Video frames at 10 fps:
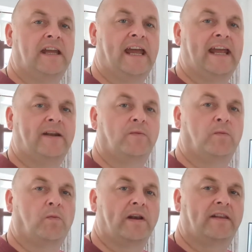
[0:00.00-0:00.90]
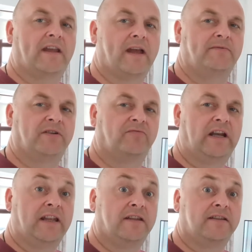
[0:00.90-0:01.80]
And one of the games that
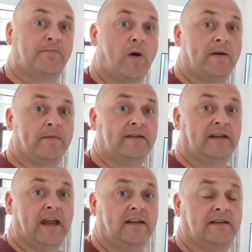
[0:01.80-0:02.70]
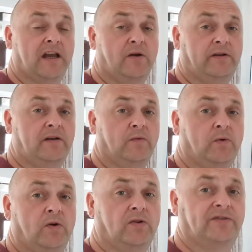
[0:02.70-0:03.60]
really inspired me to get into coding
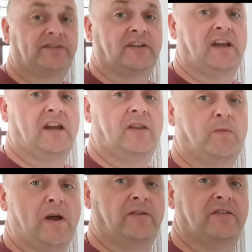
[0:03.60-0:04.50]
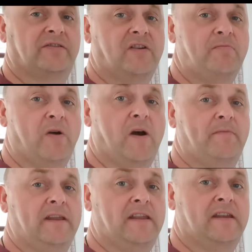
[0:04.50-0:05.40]
was the one on the screen
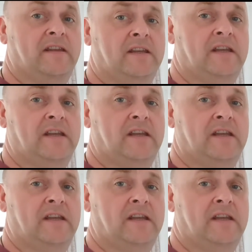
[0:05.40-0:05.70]
behind me here,